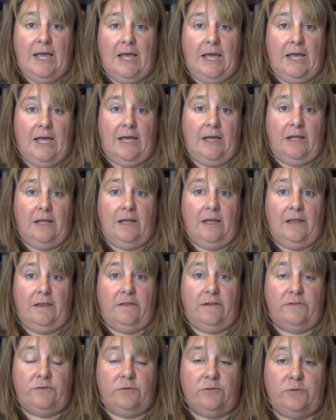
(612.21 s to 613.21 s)
And
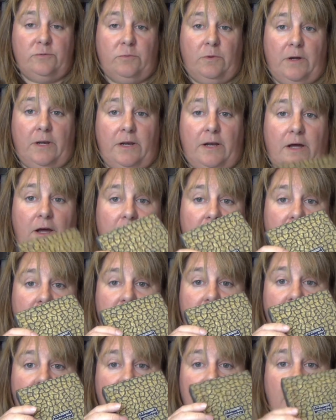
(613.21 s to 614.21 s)
this was one
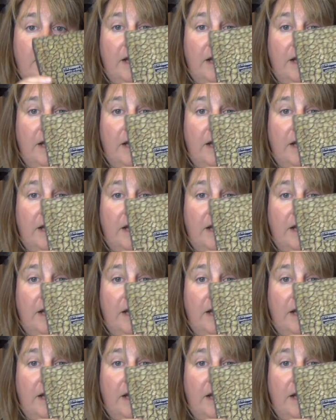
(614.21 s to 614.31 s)
of the